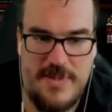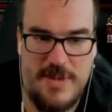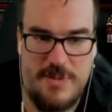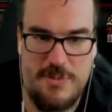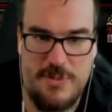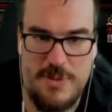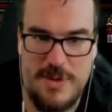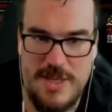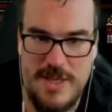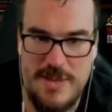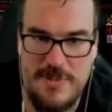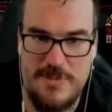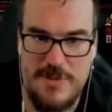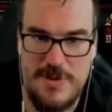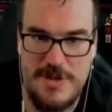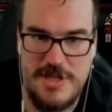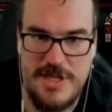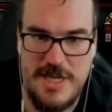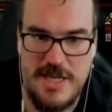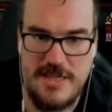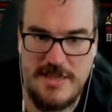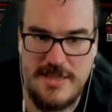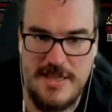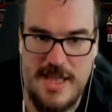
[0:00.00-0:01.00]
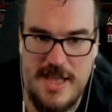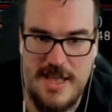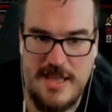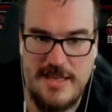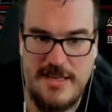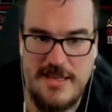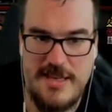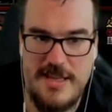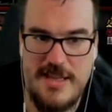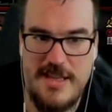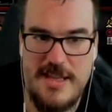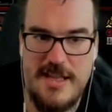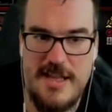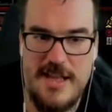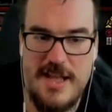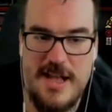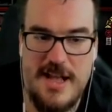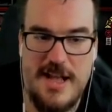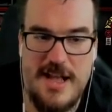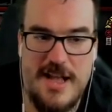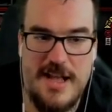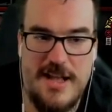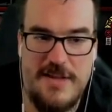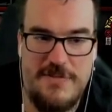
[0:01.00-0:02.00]
Really appreciate that.
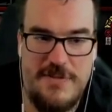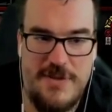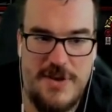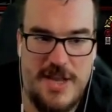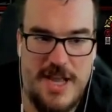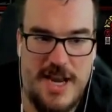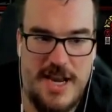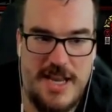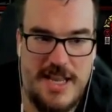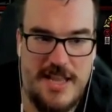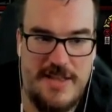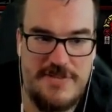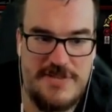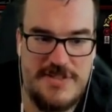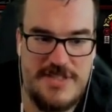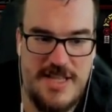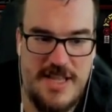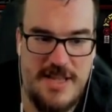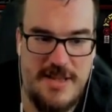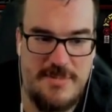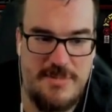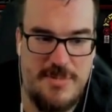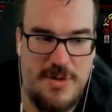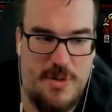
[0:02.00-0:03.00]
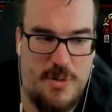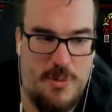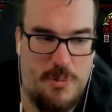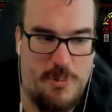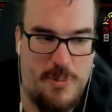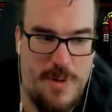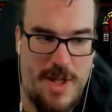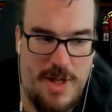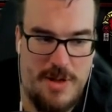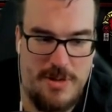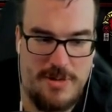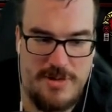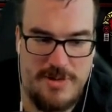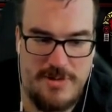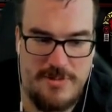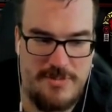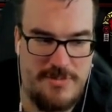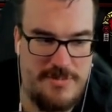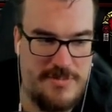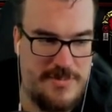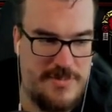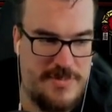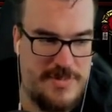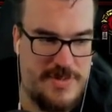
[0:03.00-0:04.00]
Uh, if you got a gift sub, welcome.
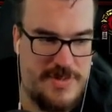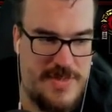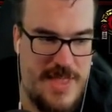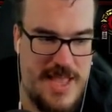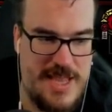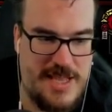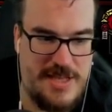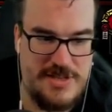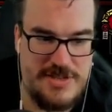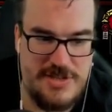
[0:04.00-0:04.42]
Thank you